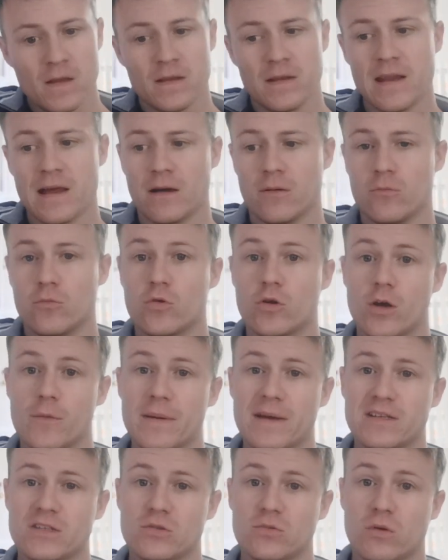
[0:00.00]
Now we'll go
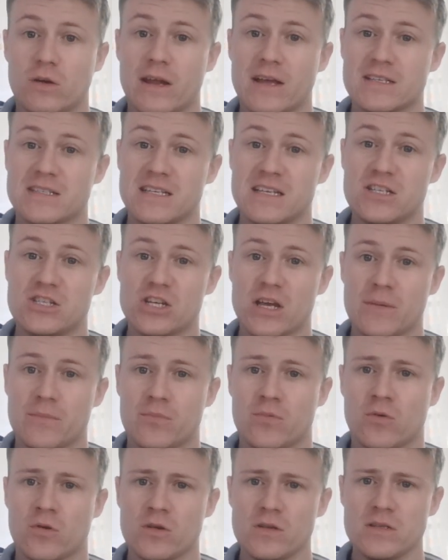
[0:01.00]
back to what our C
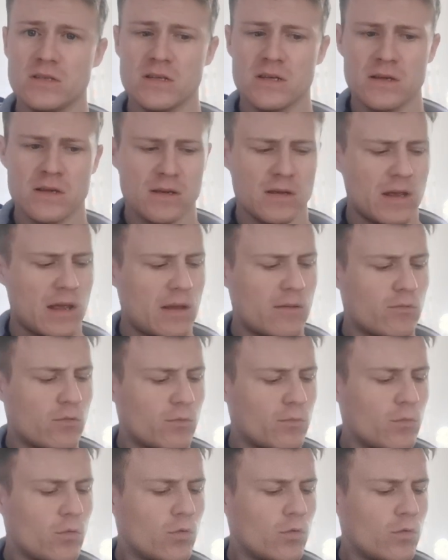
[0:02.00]
shape was and
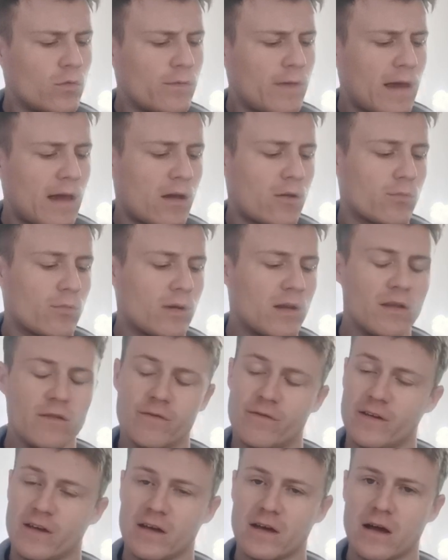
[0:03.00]
remove our ring
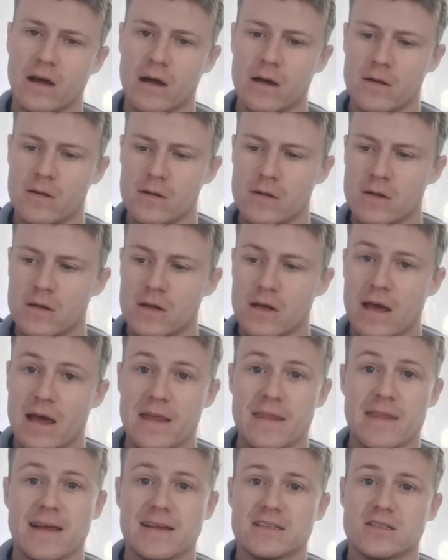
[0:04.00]
finger,
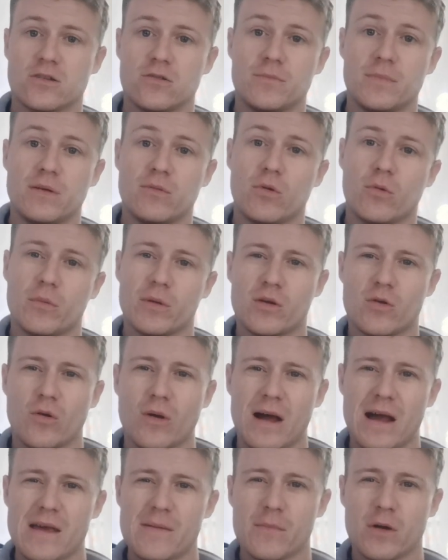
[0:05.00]
and that's going to be what we
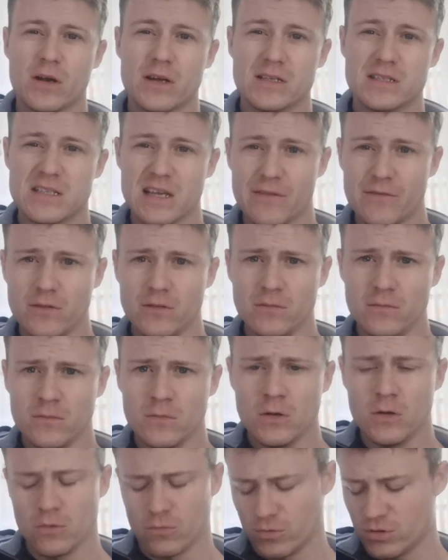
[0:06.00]
call A minor 7,
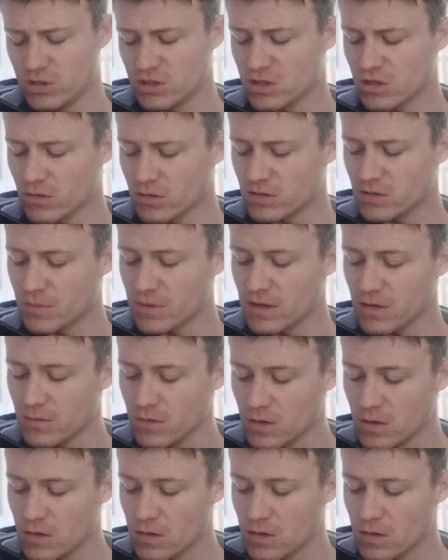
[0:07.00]
which is going to be